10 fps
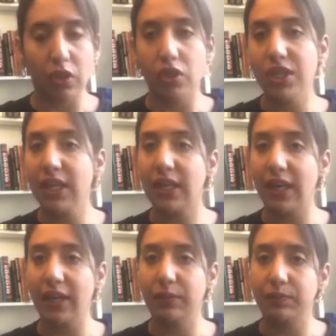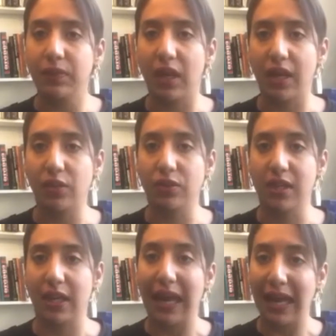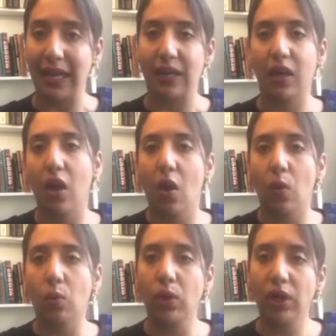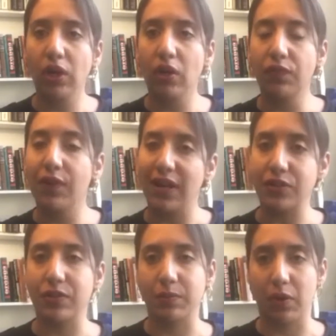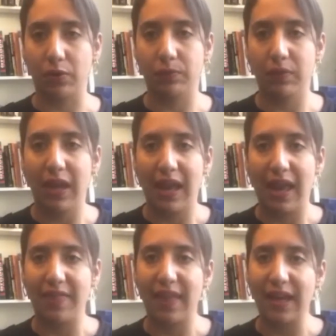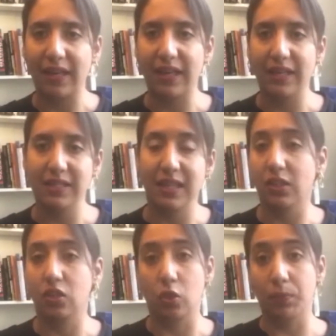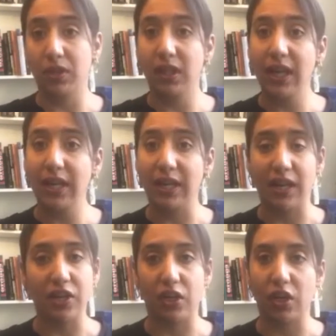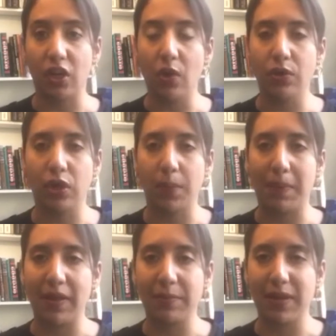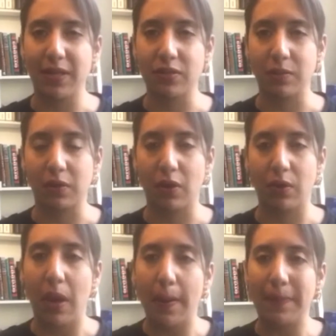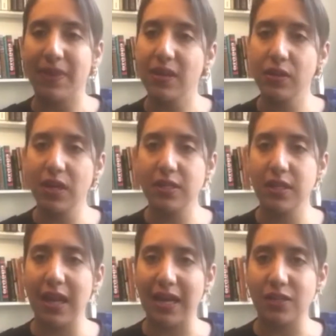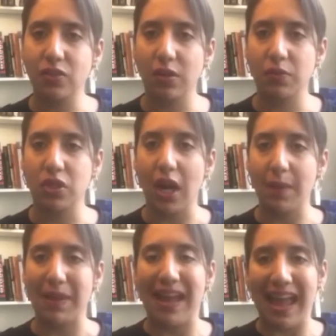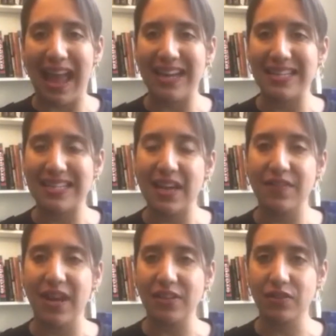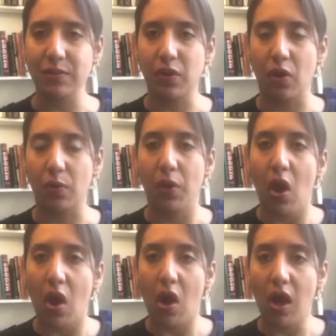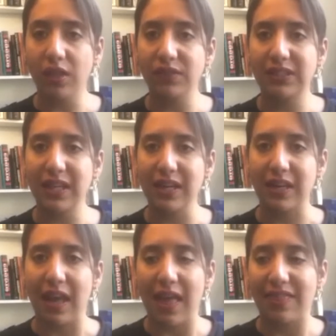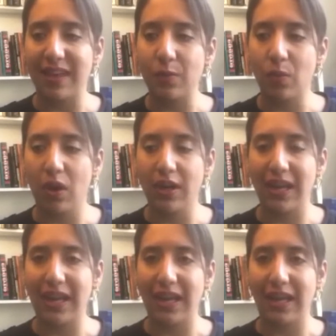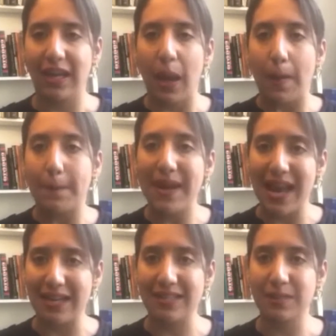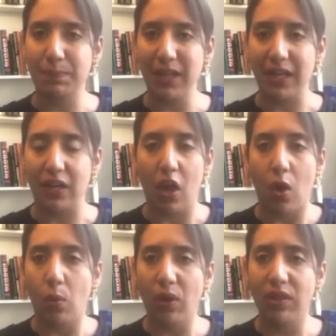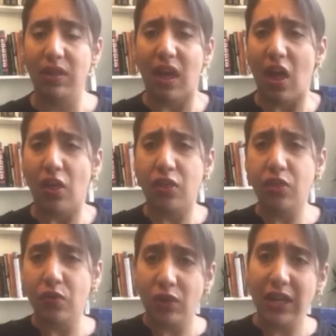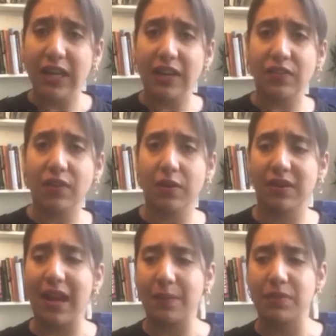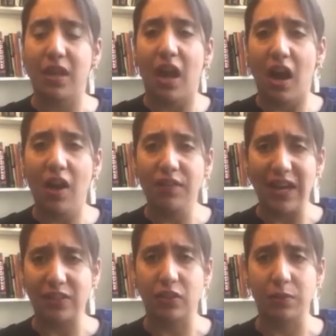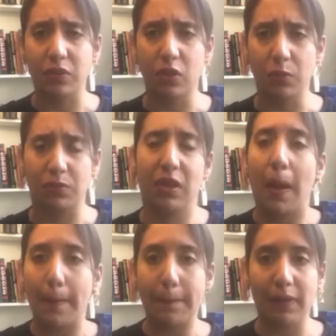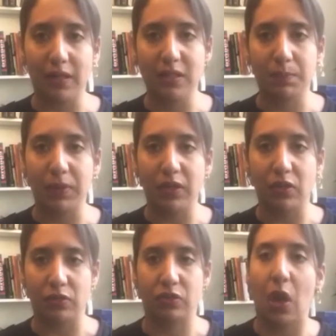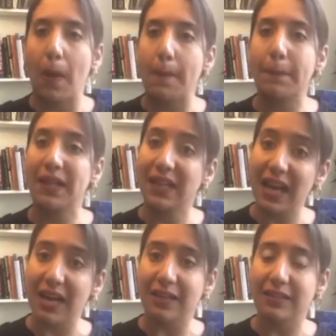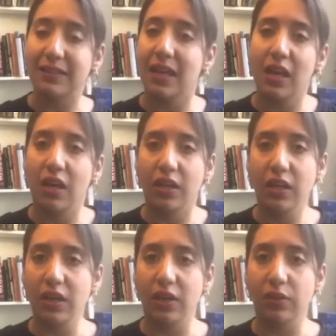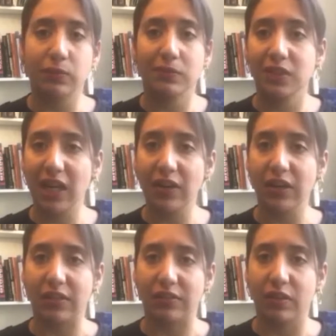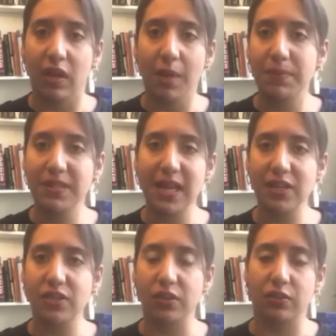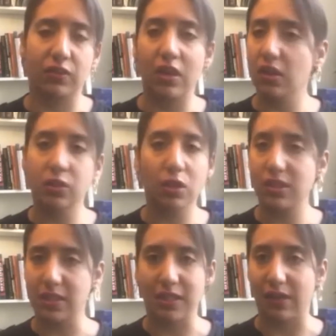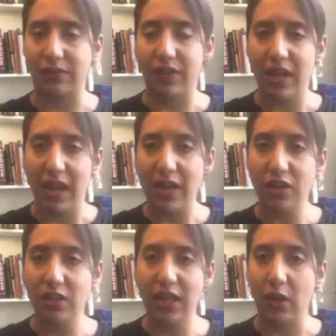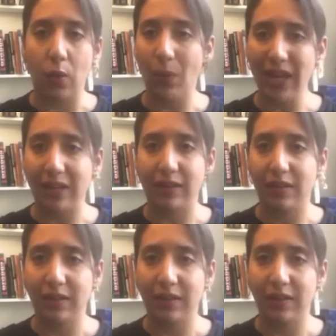You take a kid and you say, hey, we're gonna go for an ice cream cone. And that kid is like super delighted, and you're gonna go and you're gonna buy them an ice cream cone. But then you get to the ice cream shop, and instead of an ice cream cone, all of a sudden they want a banana split with 3 different types of ice cream scoops, plus sprinkles, plus, cherries and pistachios and all sorts of stuff. And you're like, wait,